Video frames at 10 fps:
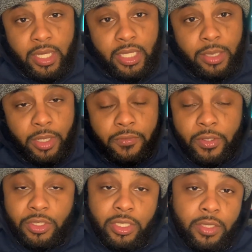get my
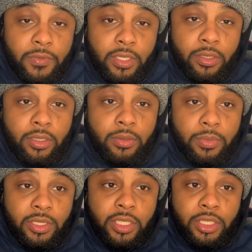first six-figure
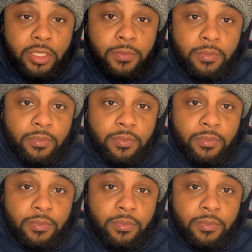position.